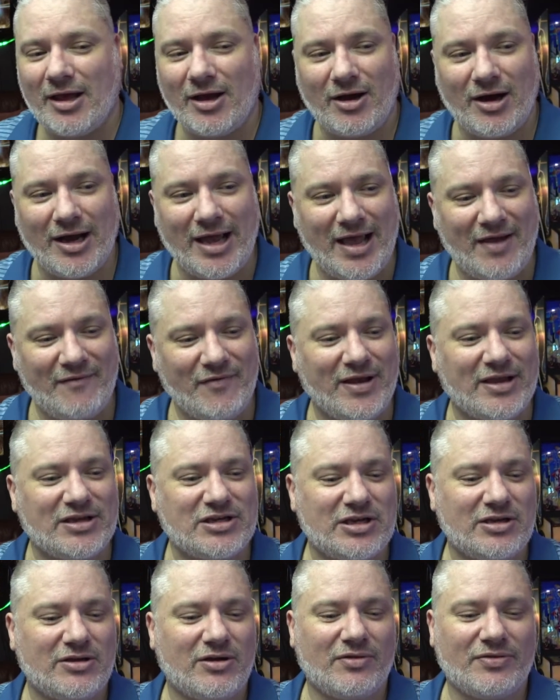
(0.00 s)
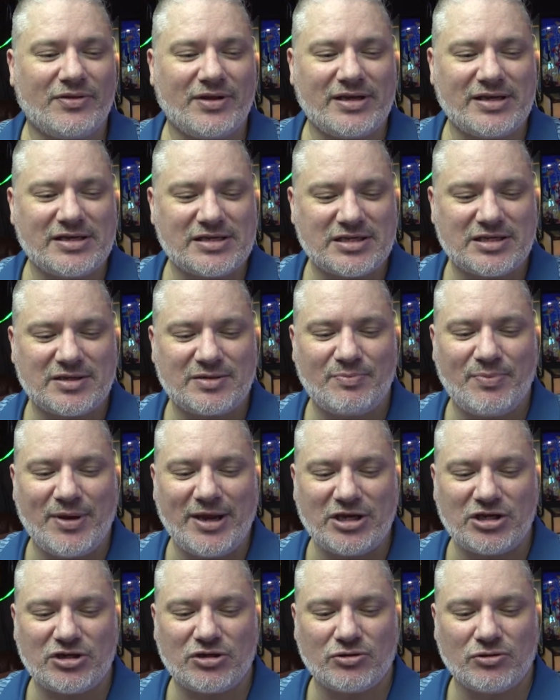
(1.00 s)
I have actually got the
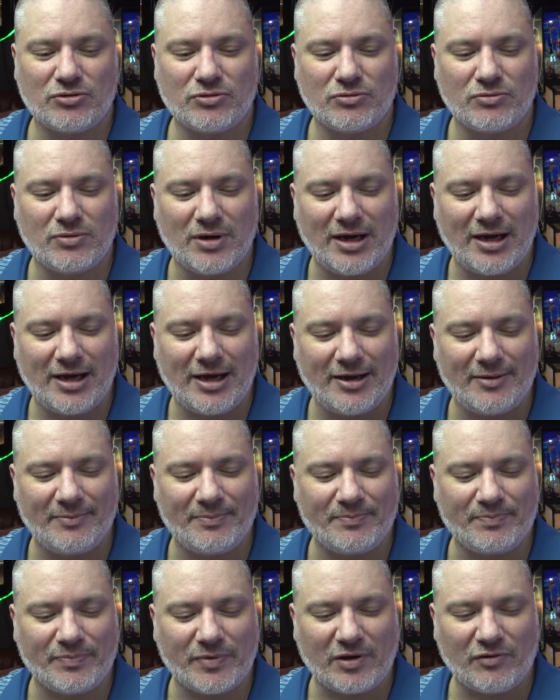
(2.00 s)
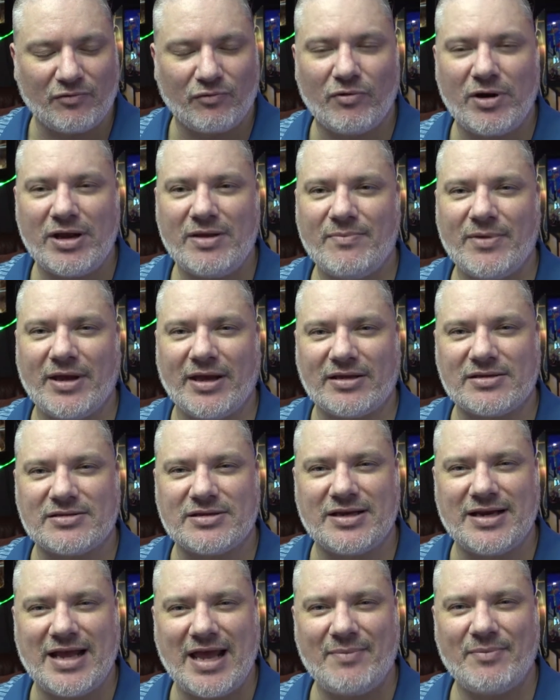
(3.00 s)
special remix,
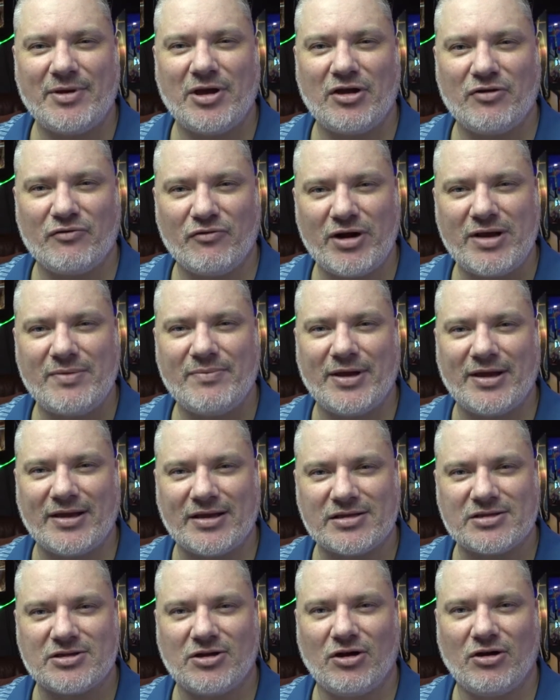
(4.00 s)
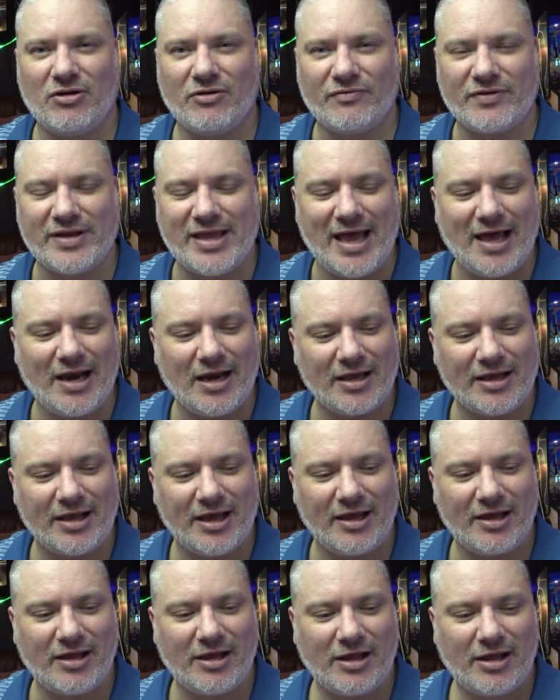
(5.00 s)
the Namco remix of
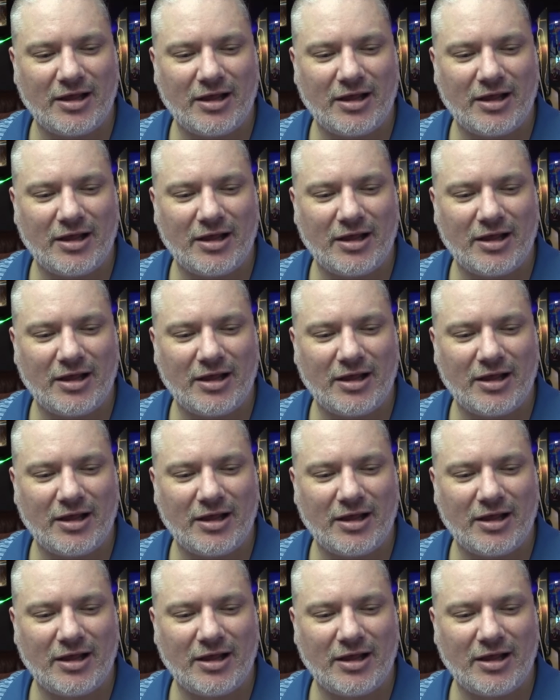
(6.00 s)
Galaga